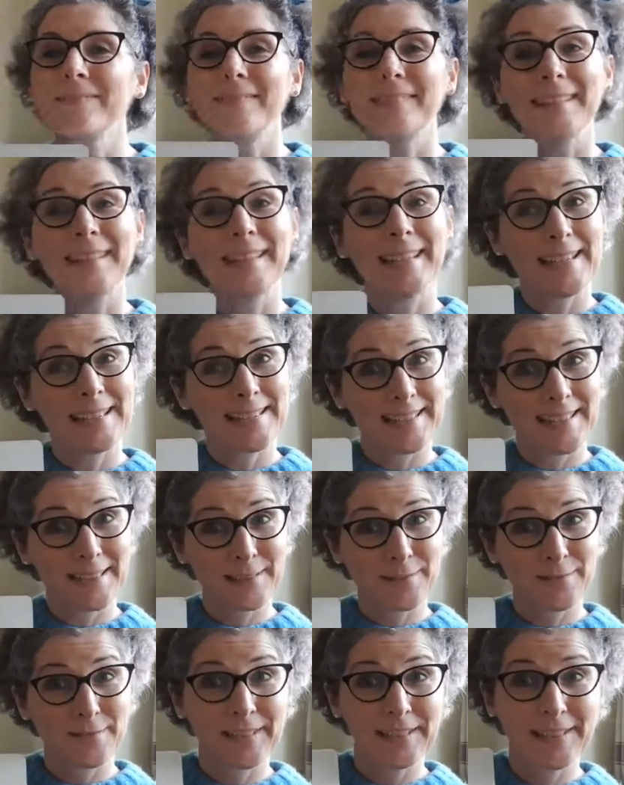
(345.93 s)
Yes,
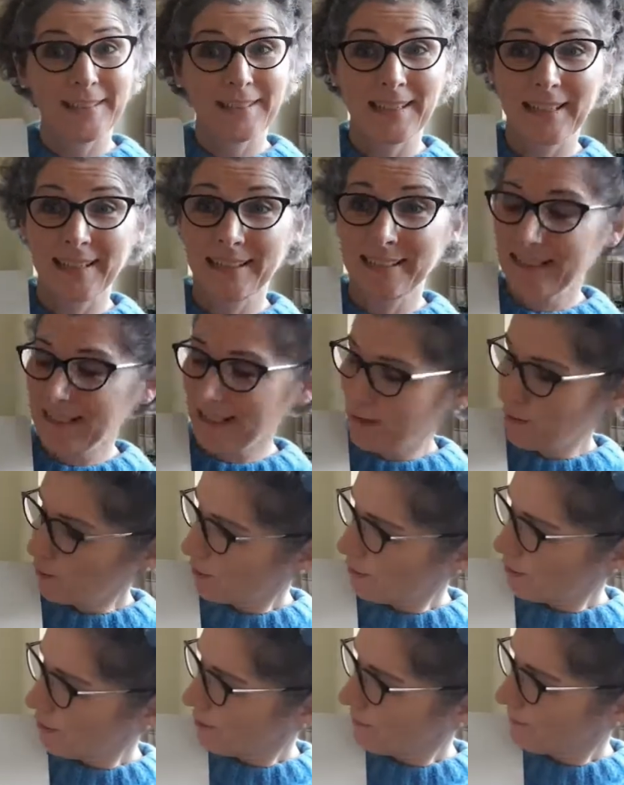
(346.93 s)
that's right, you can hear
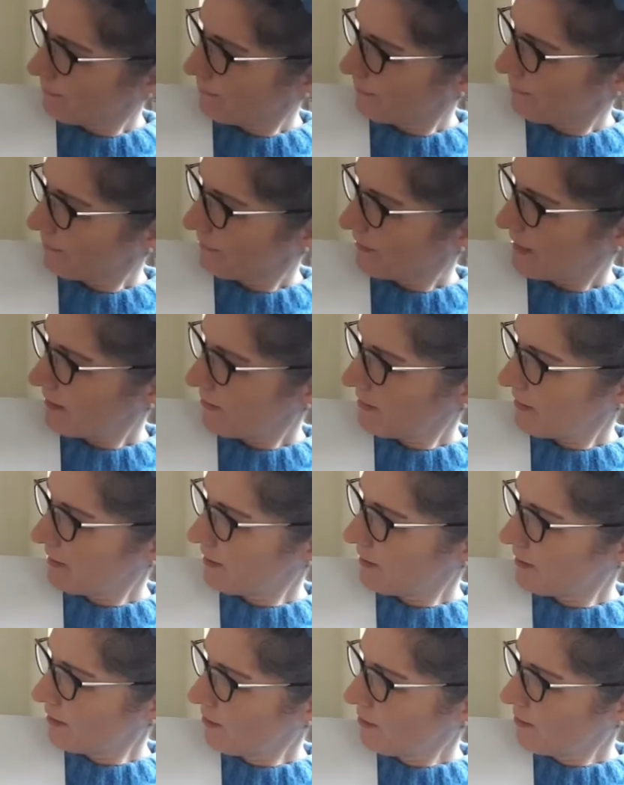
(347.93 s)
o. Here we
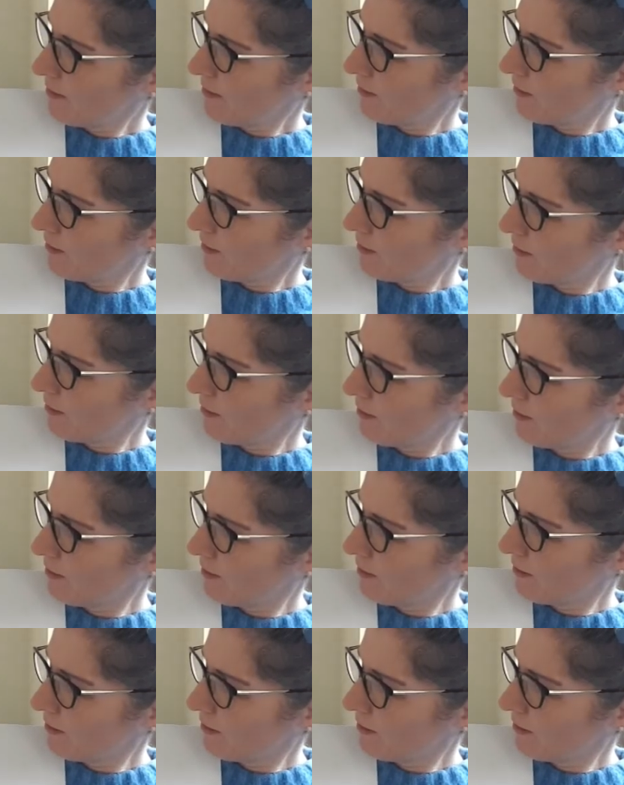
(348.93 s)
go, o.